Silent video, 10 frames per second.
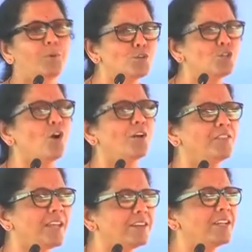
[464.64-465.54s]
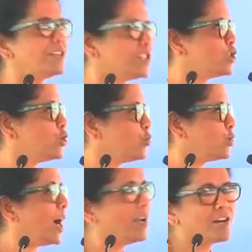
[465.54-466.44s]
Put on that attitude.
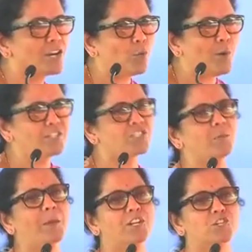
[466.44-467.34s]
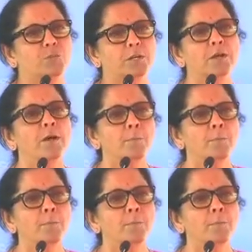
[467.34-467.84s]
I request the management,